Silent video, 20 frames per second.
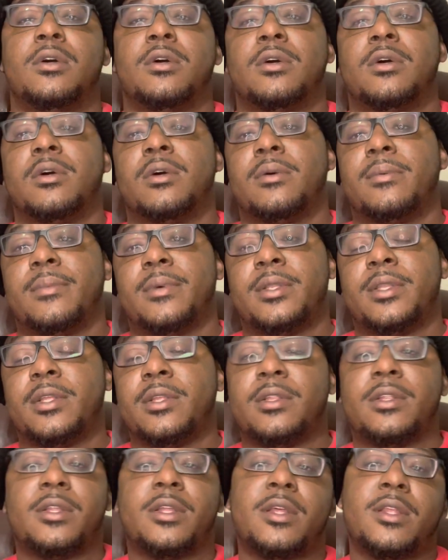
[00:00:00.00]
Um, and then
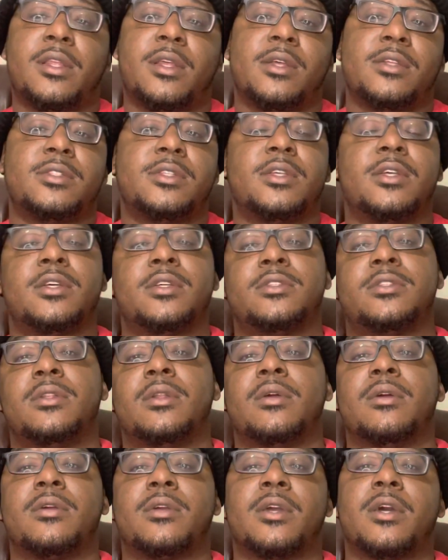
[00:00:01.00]
in that case, he gets
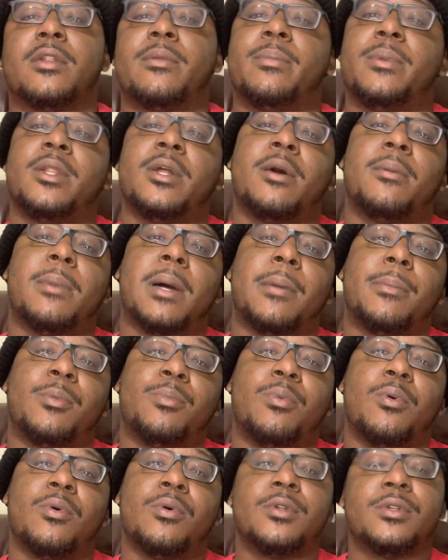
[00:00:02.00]
there. You got to beat out Bobby
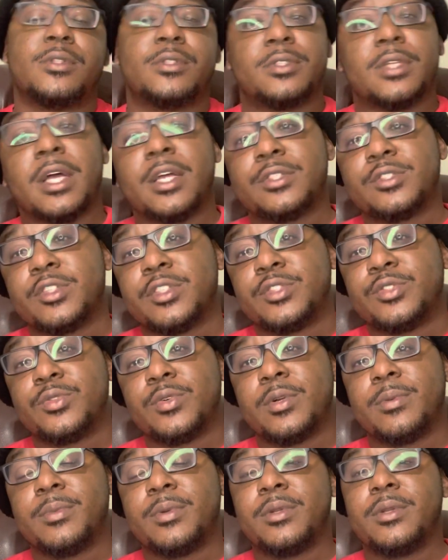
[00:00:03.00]
Portis, Andre
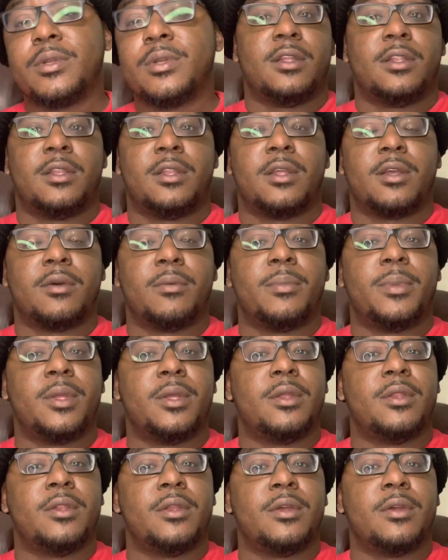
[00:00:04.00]
Drummond. They're gonna be
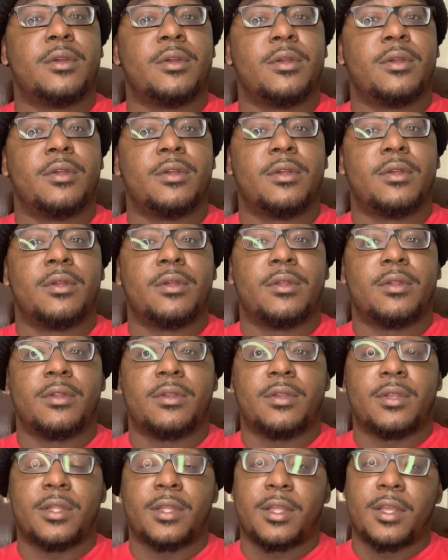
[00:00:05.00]
in there.
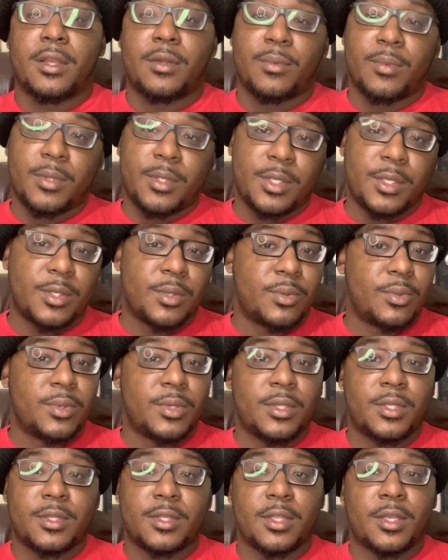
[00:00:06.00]
They can't really do
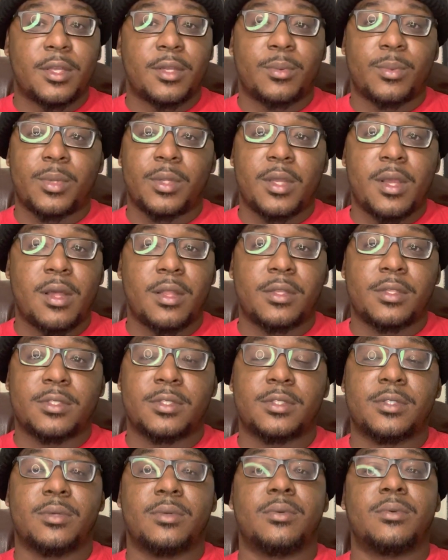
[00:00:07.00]
anything with Giannis,
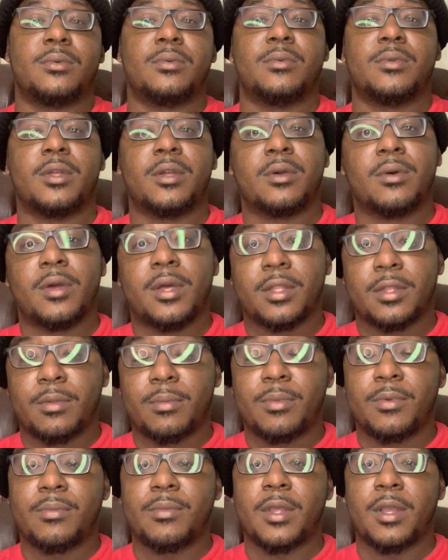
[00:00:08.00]
so they're gonna have to
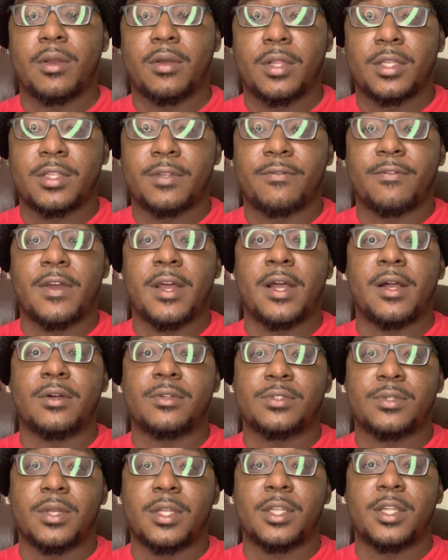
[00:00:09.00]
be. They're gonna have to foul.
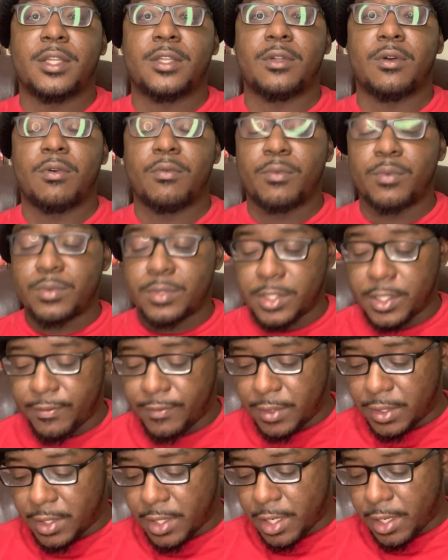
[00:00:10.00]
So I like the over on seven
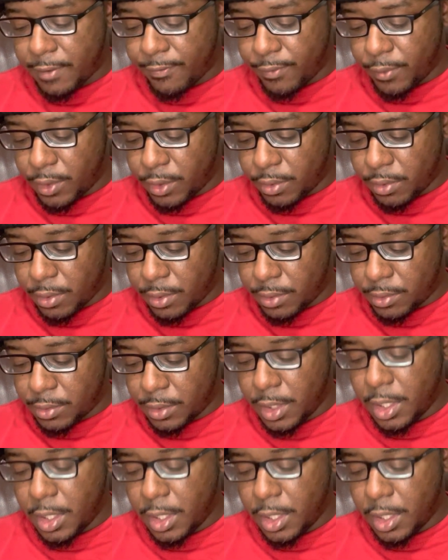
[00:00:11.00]
and a half free throw.